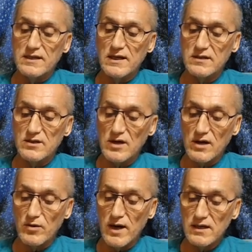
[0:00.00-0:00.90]
and
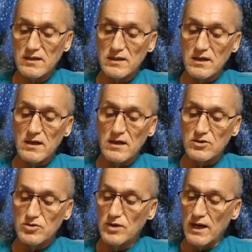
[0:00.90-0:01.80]
drain upon the
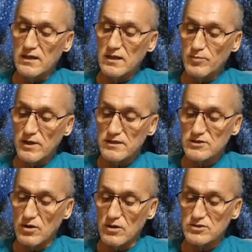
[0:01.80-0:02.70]
Master's work
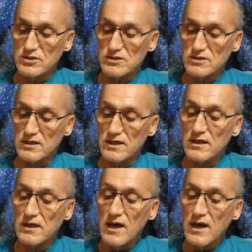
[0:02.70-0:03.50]
and world.